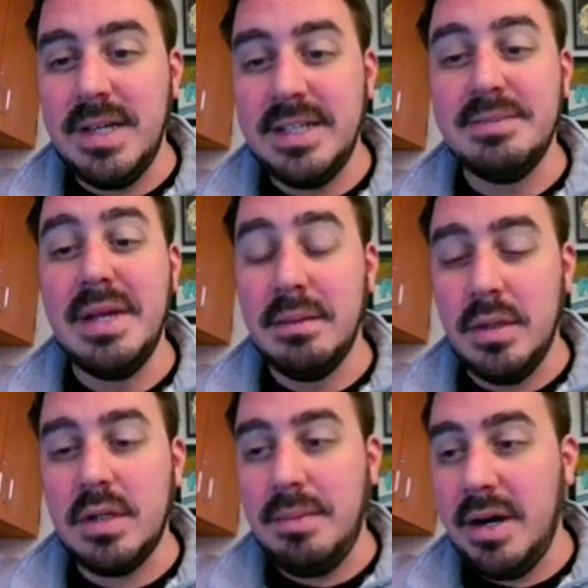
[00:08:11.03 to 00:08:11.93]
minimal
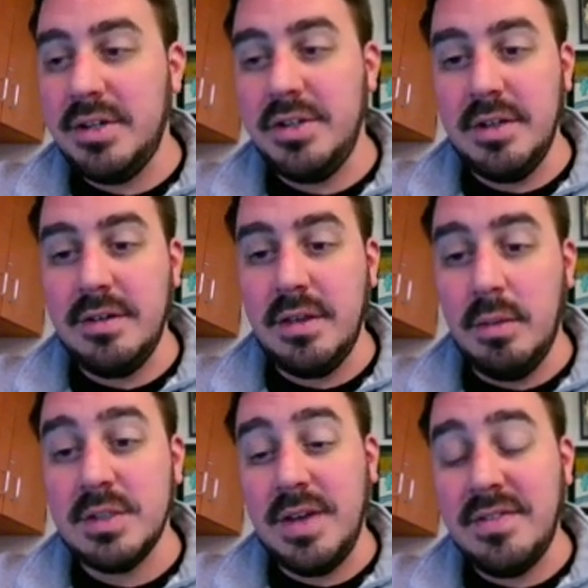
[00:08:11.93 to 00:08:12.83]
compared to the
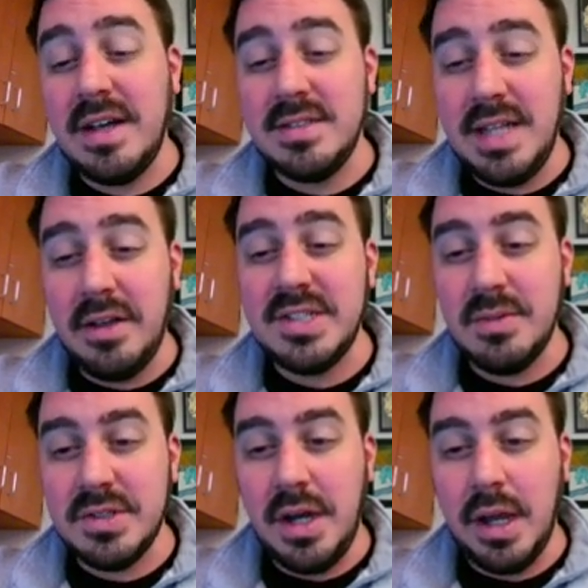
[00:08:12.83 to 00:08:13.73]
almost $5,000 that
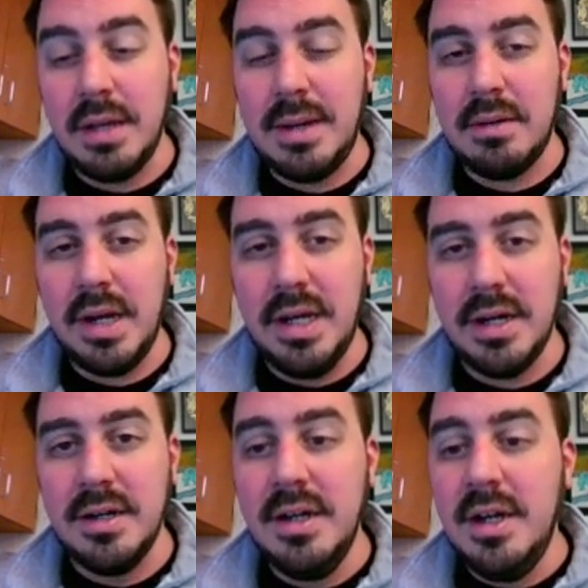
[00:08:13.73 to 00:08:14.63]
we're talking about right
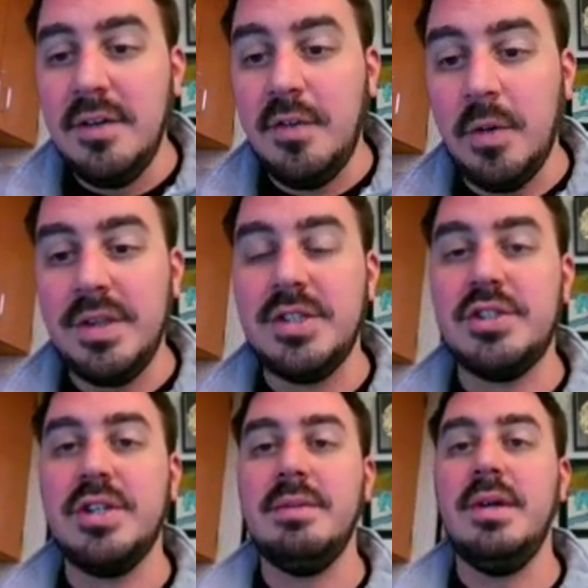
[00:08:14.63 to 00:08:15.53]
here for this
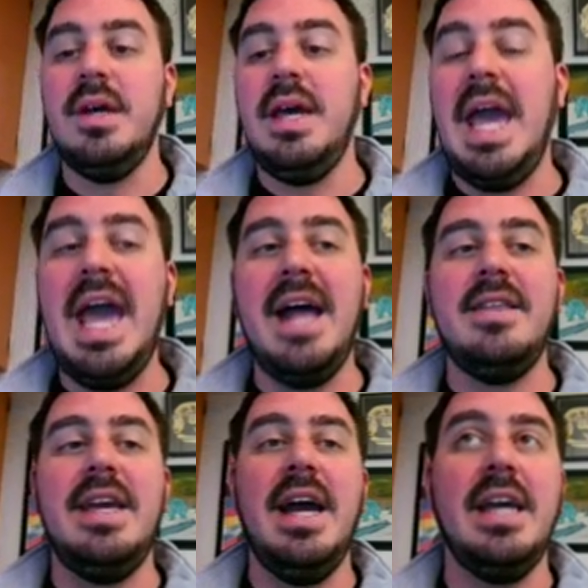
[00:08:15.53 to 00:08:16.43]
trip.
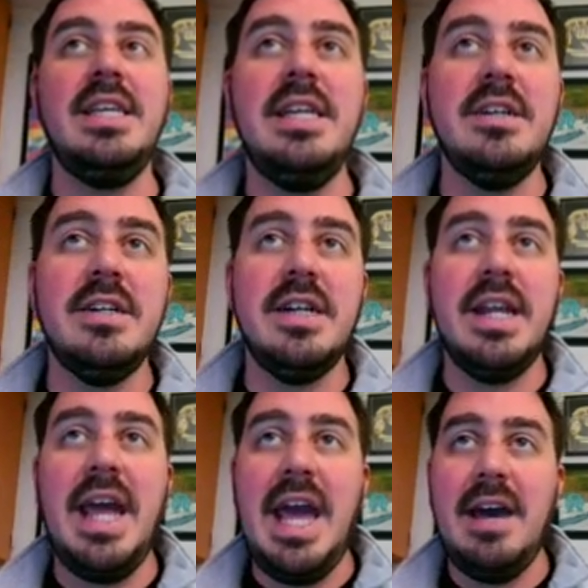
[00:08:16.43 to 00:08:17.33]
And a year
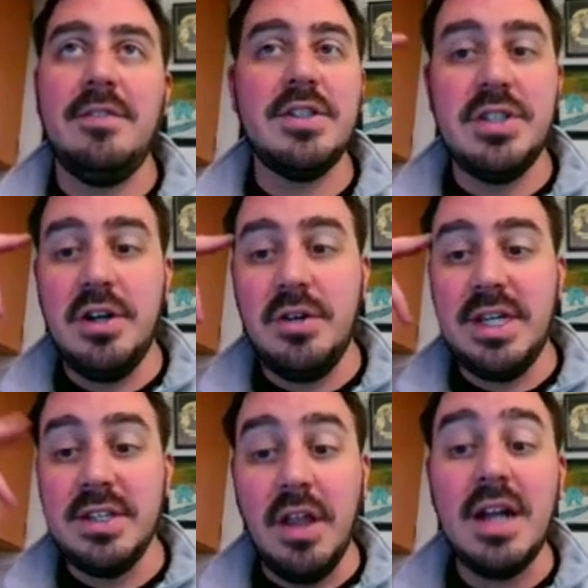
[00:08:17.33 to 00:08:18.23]
and a half or so
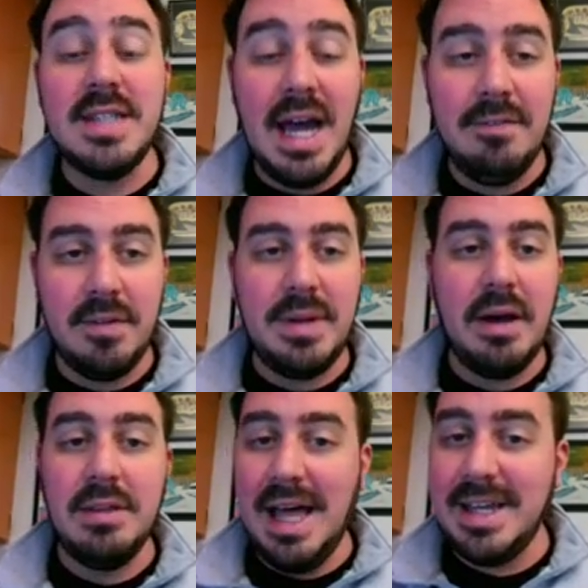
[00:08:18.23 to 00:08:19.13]
is a long time from now.
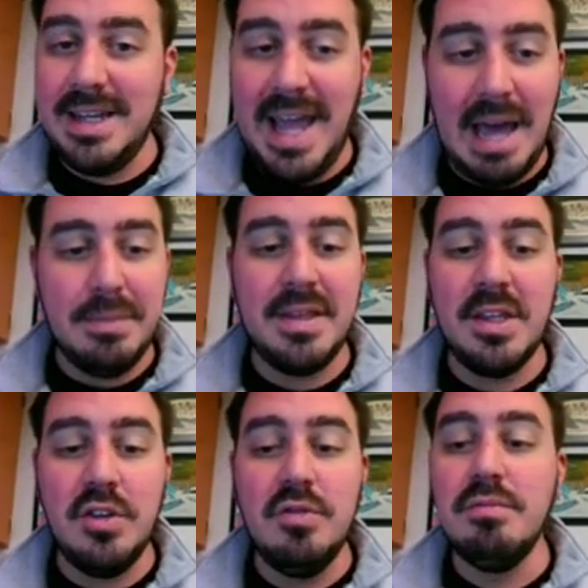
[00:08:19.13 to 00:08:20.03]
A lot can happen that
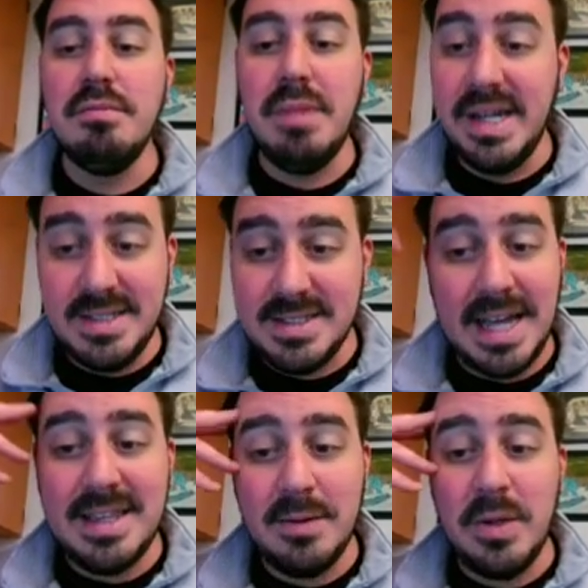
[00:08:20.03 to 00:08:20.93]
you might
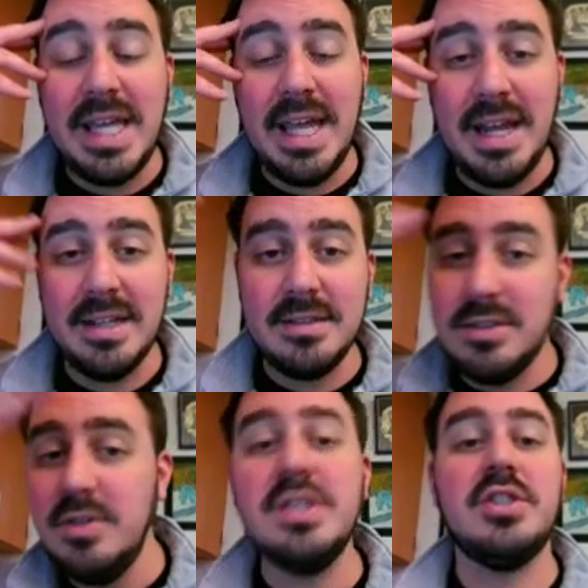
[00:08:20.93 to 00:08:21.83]
decide that we cannot
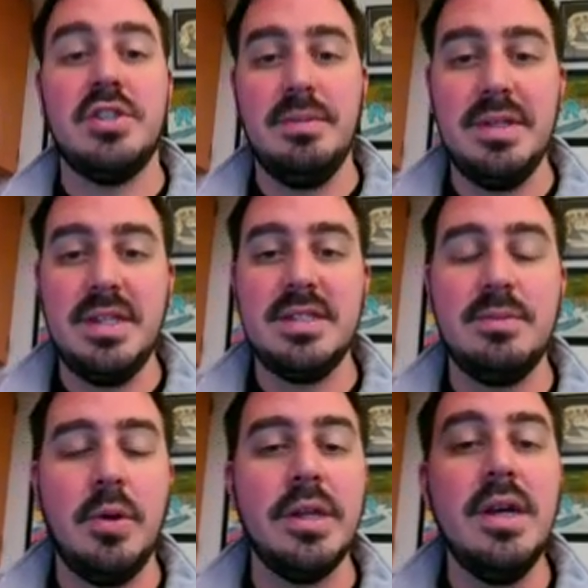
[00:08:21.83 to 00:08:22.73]
do this trip at this
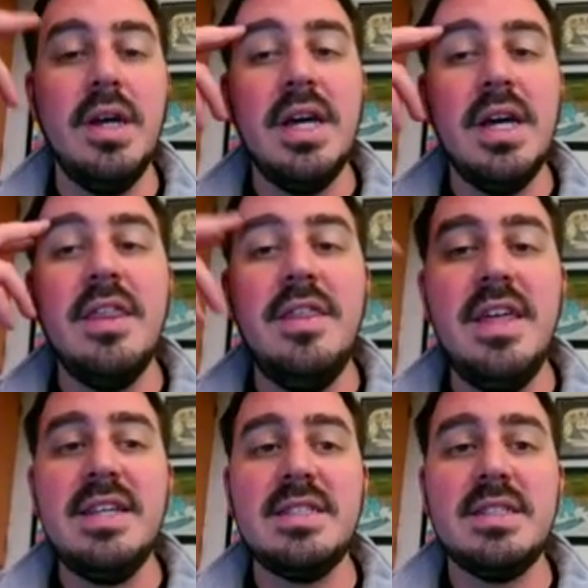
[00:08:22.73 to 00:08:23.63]
point.
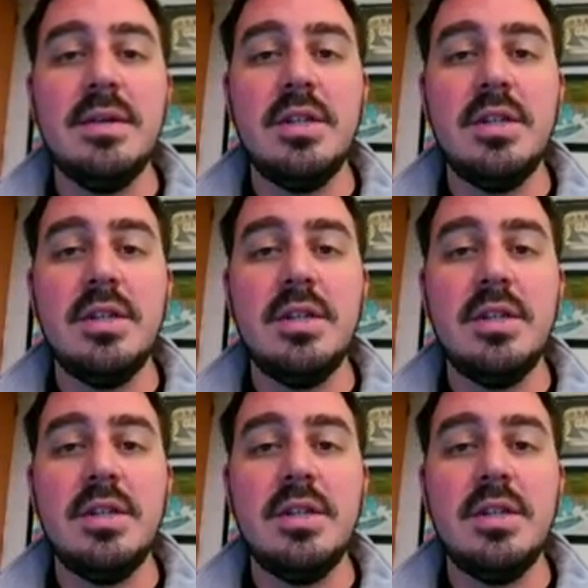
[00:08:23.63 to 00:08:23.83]
This